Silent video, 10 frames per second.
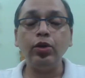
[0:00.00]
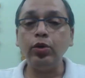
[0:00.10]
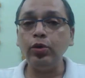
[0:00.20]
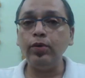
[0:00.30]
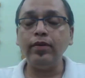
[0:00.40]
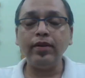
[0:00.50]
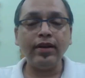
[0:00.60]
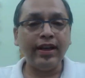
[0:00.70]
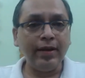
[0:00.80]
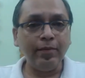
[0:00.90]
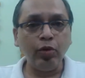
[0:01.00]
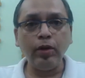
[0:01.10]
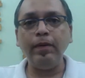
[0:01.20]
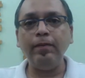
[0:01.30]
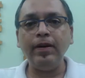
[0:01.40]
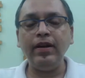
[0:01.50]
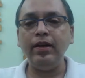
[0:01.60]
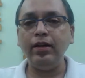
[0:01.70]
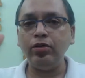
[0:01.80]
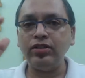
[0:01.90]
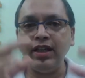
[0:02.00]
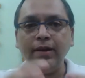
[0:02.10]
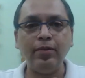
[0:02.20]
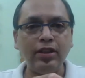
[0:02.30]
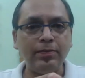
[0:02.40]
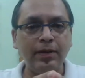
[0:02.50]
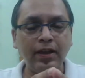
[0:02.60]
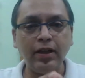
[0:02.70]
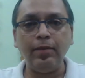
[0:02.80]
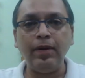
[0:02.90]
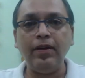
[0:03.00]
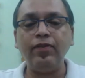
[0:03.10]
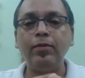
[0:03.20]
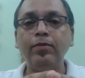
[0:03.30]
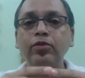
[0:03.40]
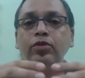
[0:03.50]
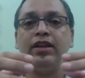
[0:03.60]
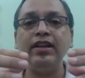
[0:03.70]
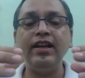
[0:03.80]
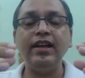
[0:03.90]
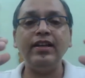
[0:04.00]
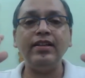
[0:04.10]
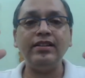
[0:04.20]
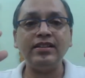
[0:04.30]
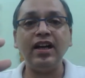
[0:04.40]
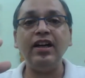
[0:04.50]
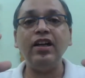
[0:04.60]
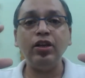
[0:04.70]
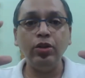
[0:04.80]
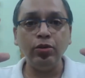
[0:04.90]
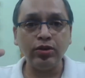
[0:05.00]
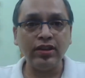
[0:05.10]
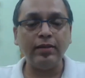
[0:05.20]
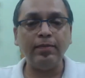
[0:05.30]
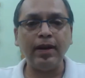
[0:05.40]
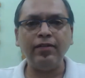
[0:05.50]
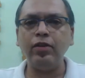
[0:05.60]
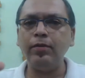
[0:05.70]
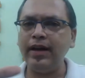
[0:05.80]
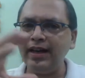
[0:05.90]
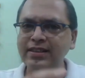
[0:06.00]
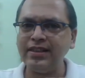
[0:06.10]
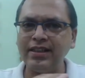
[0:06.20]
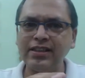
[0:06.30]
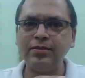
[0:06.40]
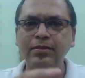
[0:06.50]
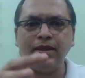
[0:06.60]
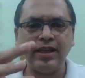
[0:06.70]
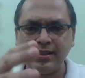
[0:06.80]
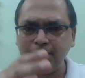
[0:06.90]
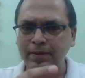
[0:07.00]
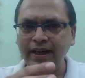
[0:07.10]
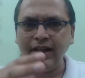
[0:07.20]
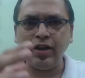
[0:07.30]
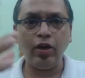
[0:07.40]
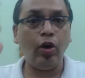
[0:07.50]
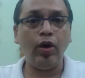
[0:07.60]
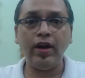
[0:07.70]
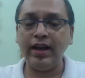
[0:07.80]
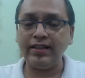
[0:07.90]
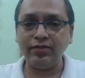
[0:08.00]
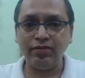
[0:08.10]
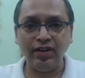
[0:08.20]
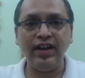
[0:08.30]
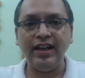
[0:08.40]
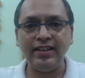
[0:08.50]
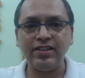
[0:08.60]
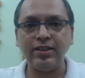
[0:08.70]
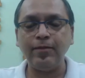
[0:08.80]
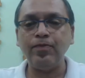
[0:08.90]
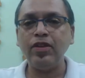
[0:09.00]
to get more people to sign up to this particular platform so that they can start using the platform as a customer, as a buyer, or as a freelancer.